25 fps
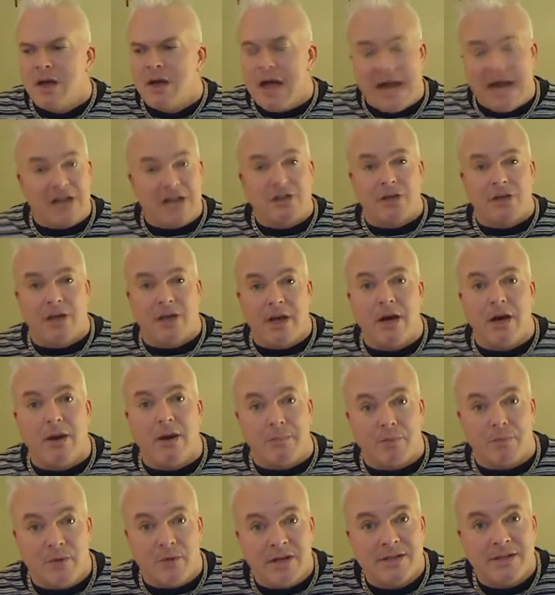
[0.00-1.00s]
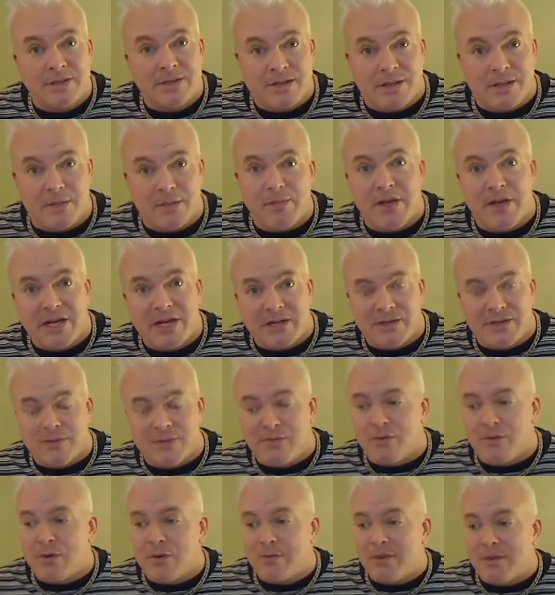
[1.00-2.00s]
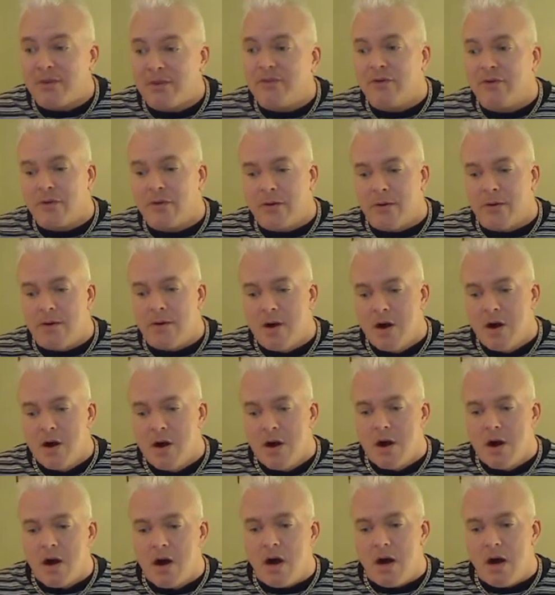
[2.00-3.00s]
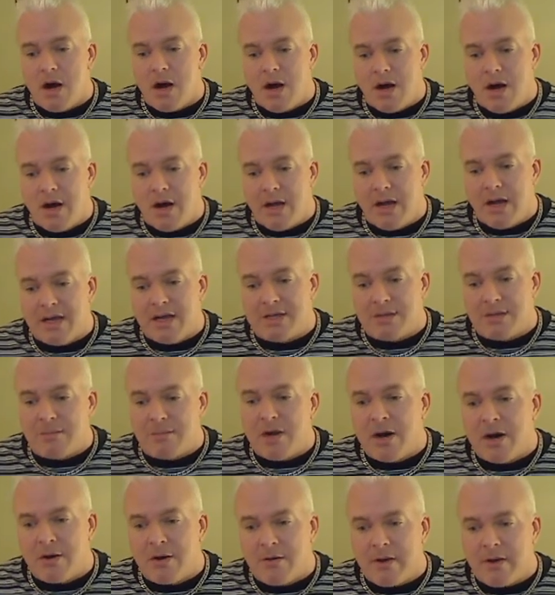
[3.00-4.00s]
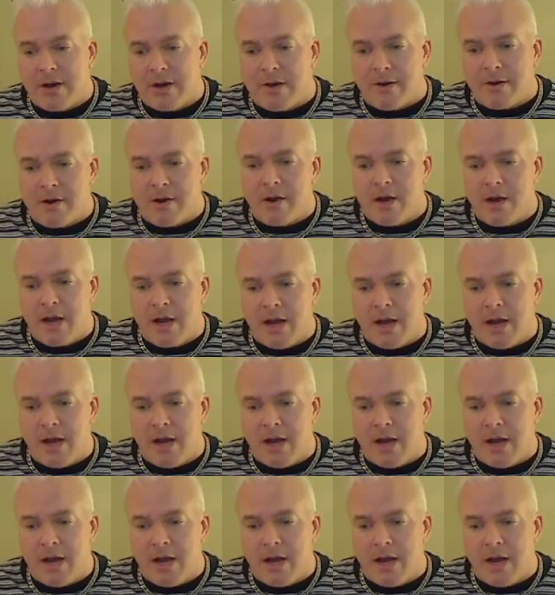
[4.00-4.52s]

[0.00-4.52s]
Actually help runs the place for me too uh, as a moderator.